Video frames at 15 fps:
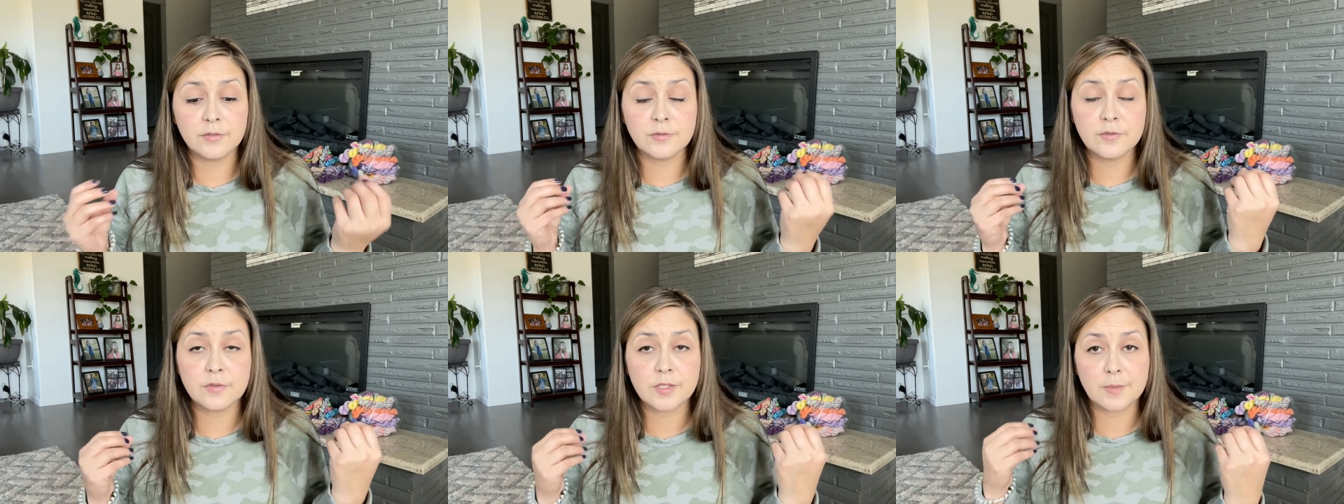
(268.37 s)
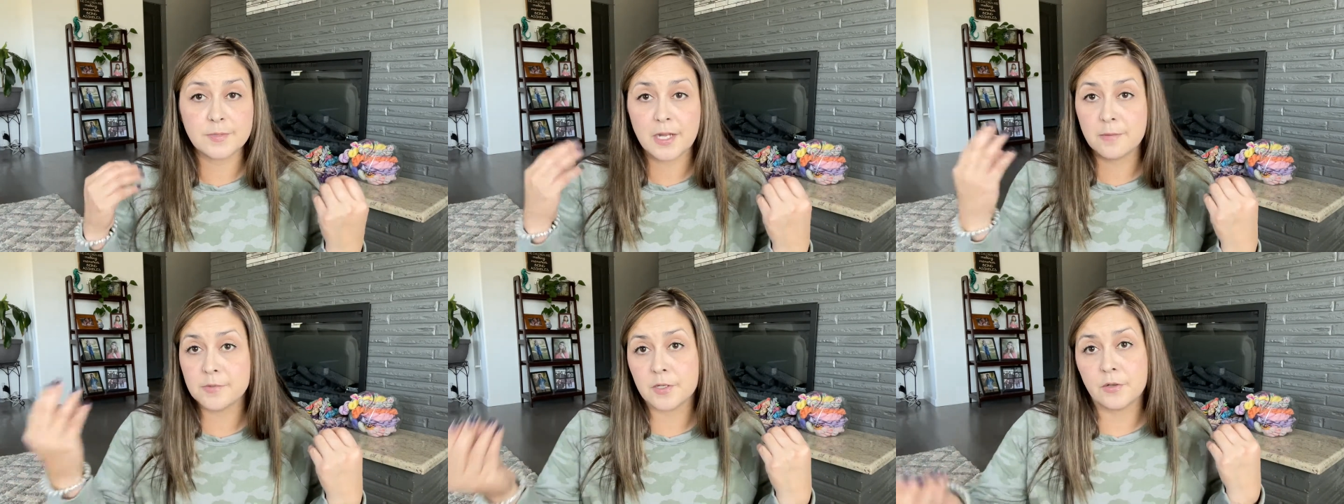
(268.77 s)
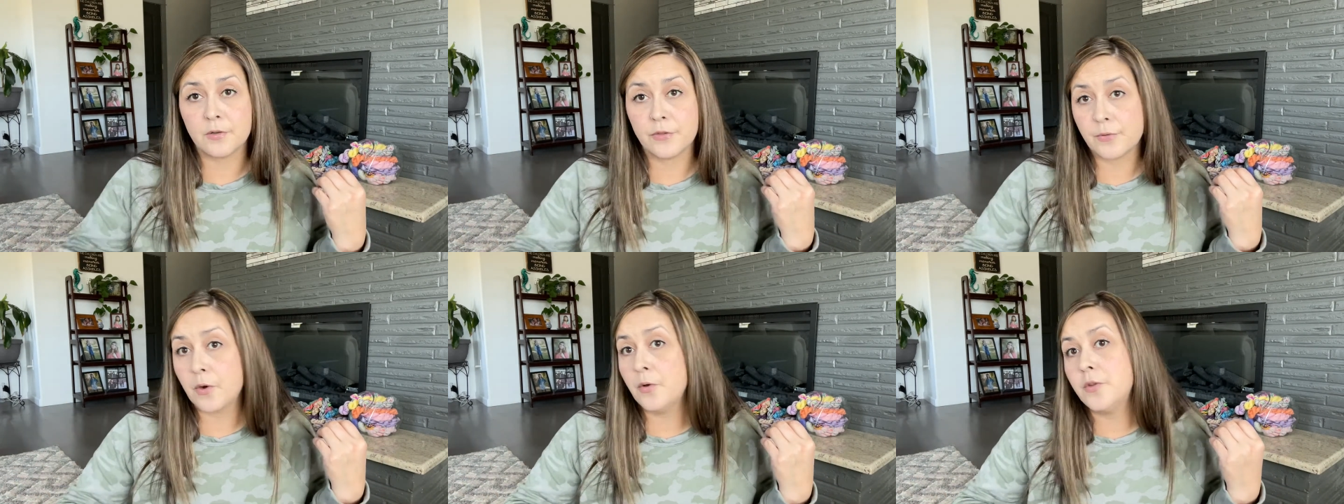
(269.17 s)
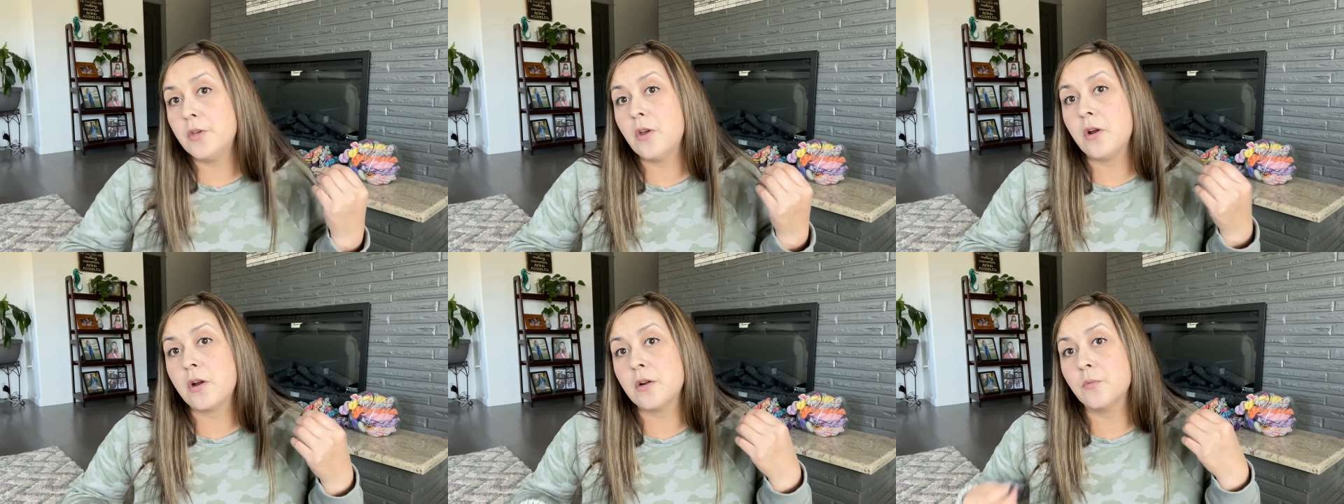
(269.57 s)
Sometimes I'll throw the
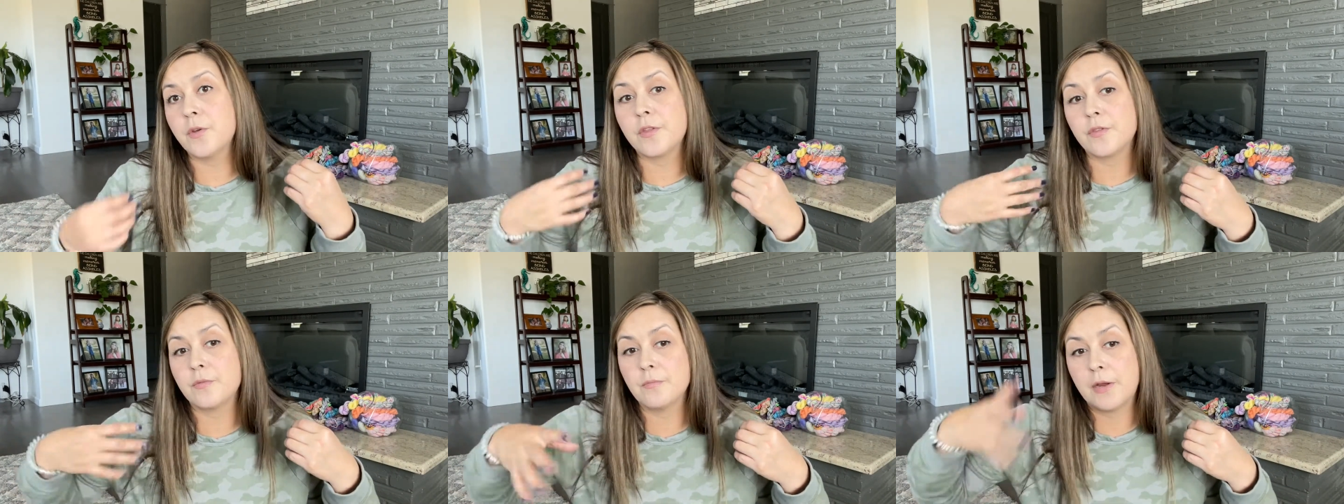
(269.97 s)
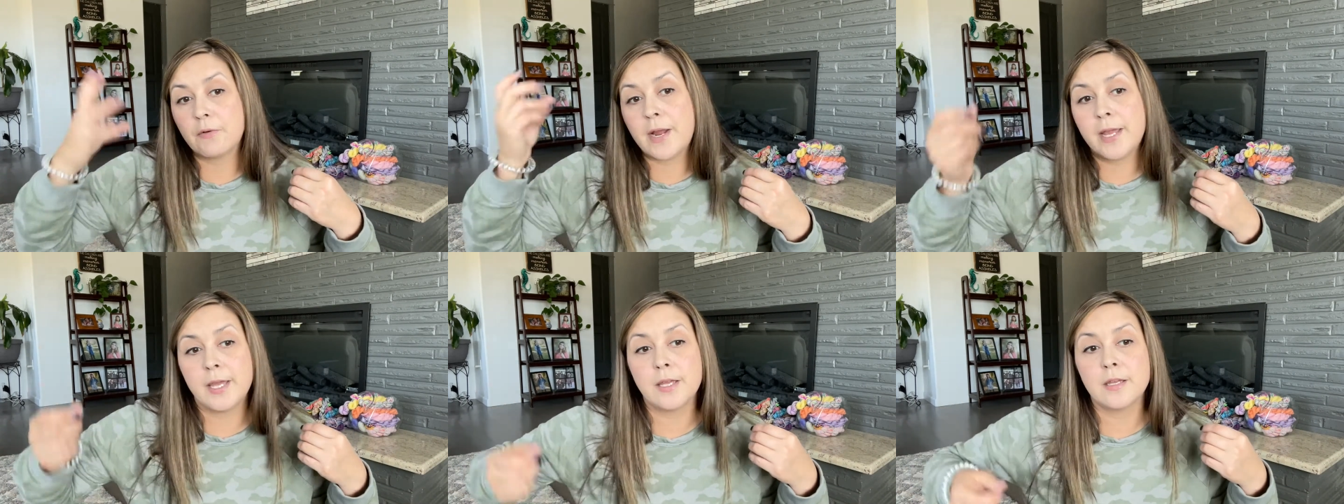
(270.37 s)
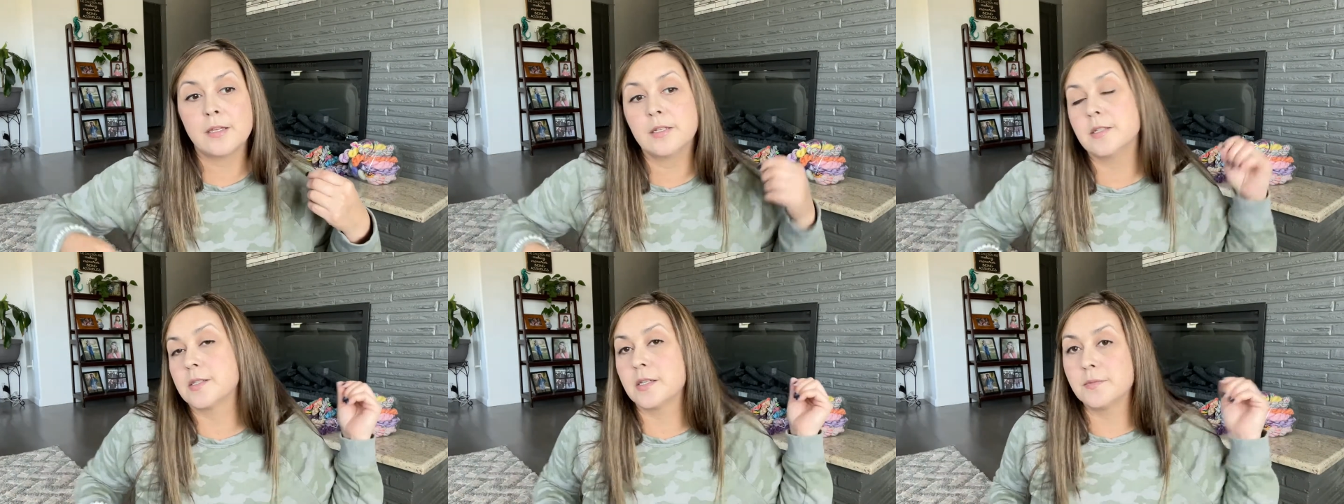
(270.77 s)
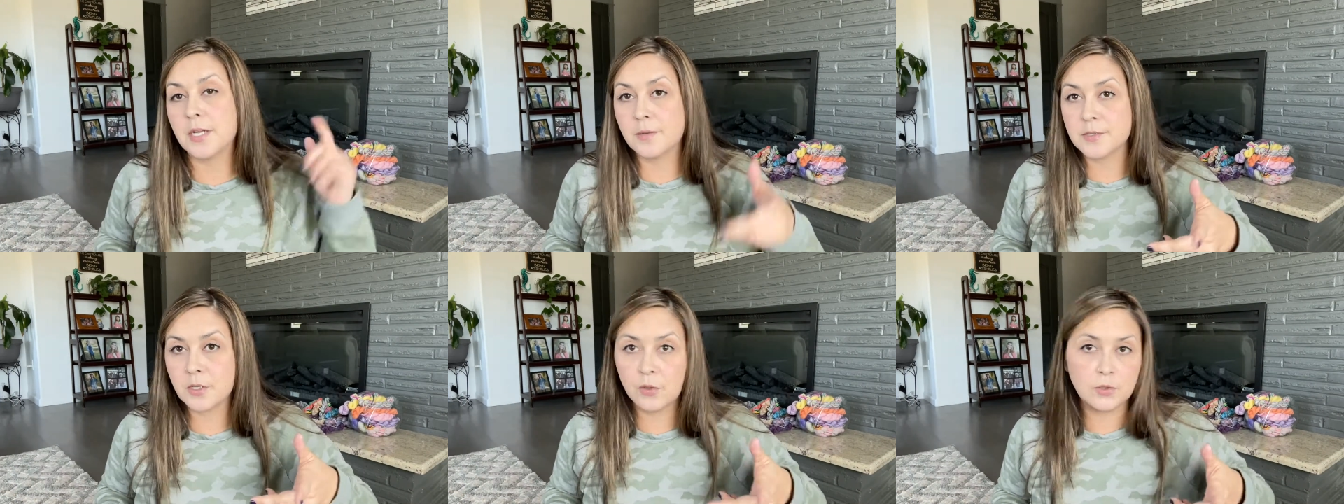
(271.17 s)
yarn with my right hand, and
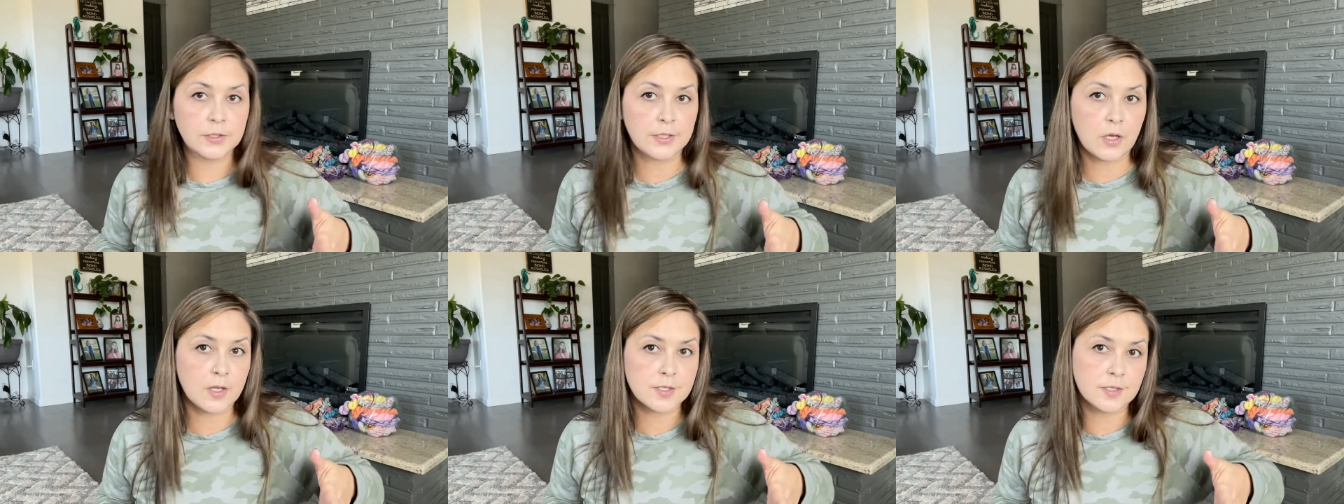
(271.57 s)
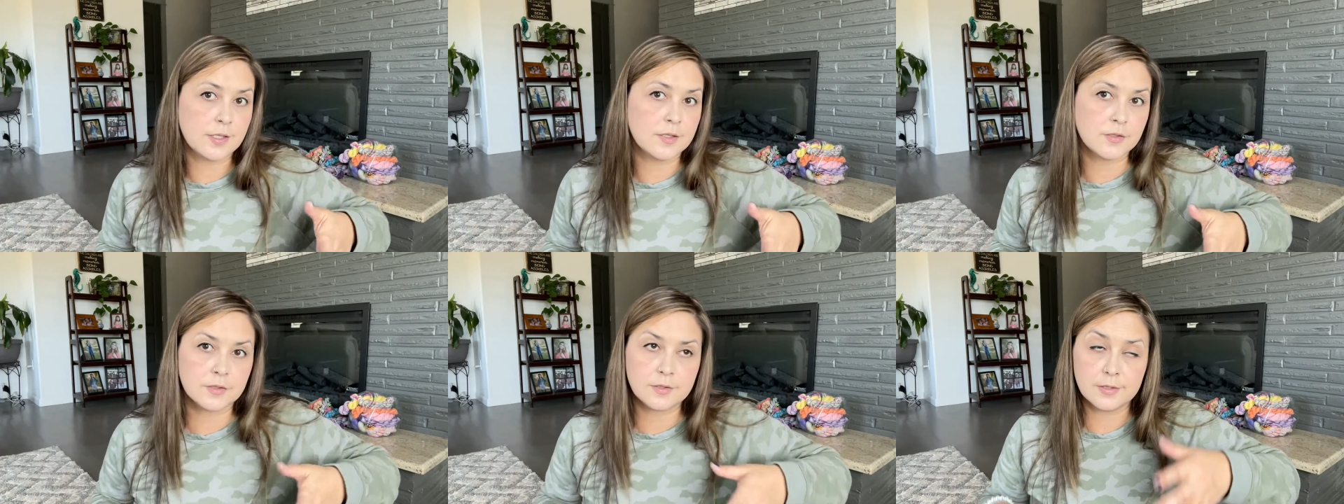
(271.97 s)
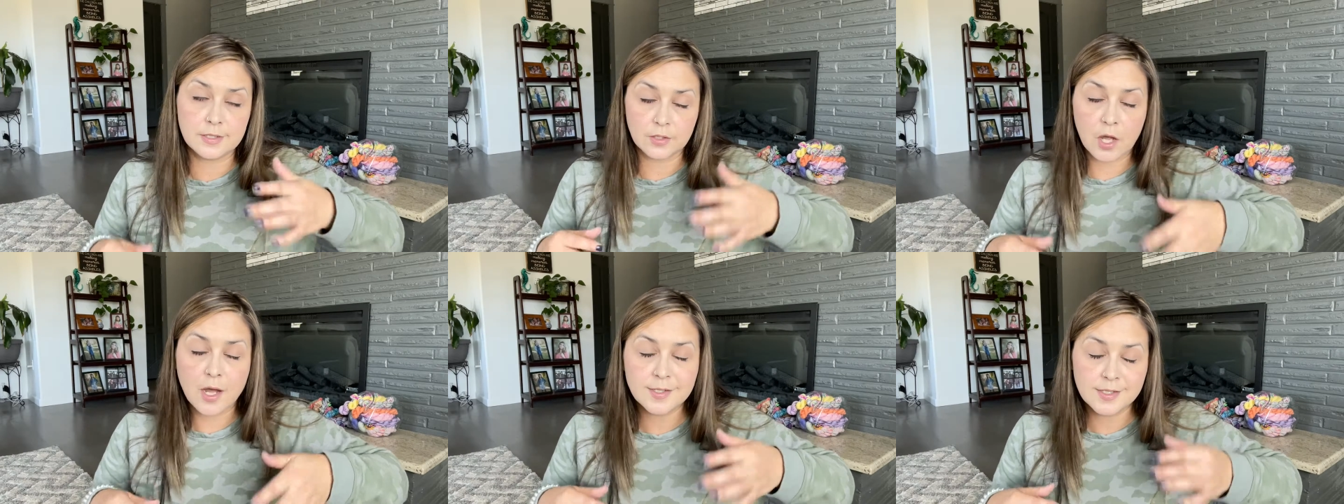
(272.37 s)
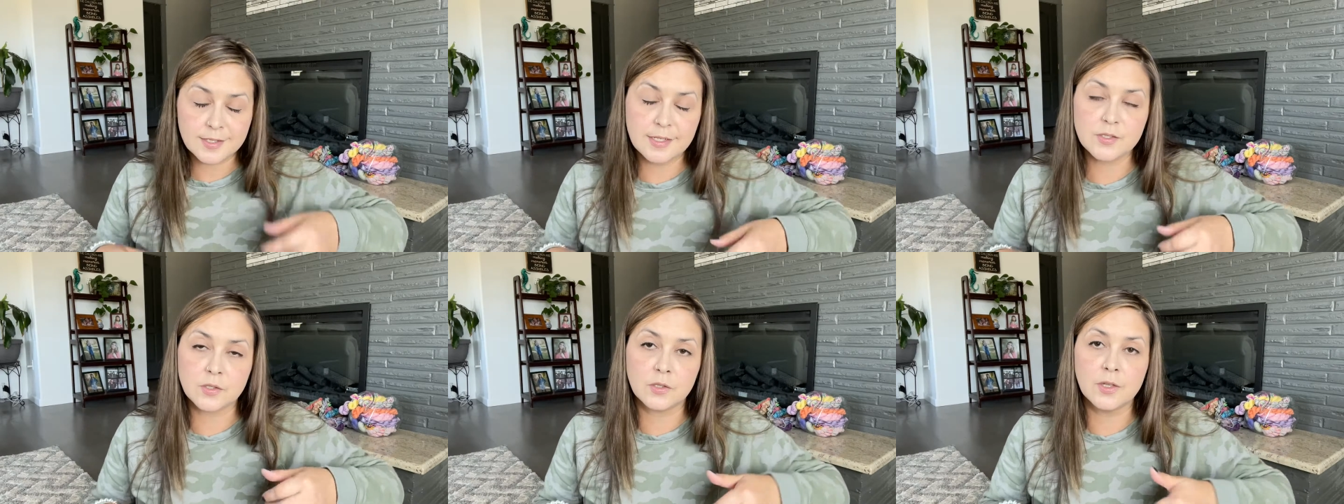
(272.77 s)
sometimes I'll hold it
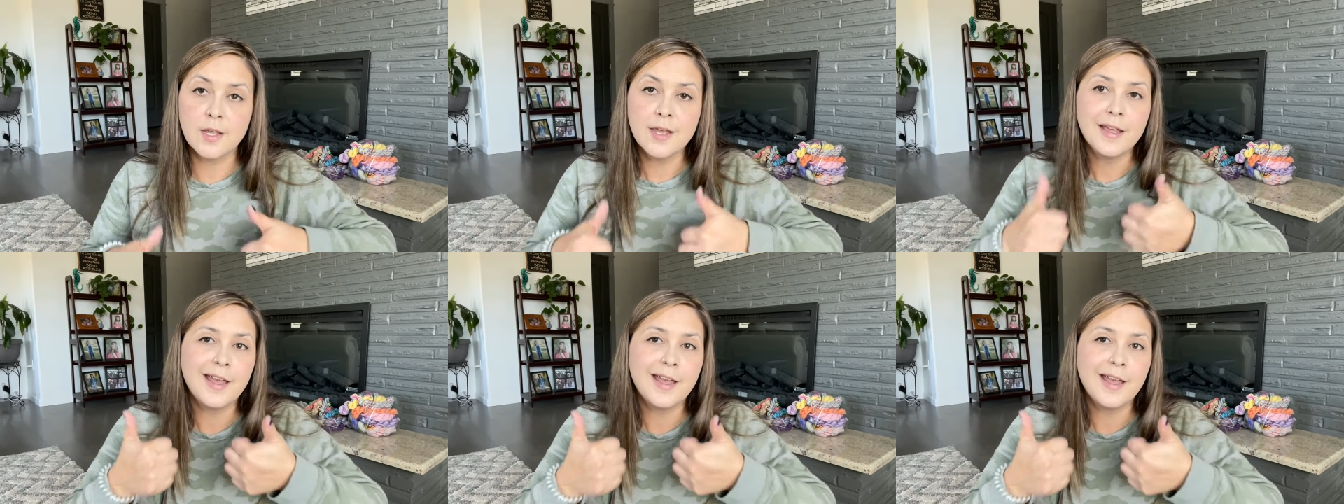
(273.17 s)
continental.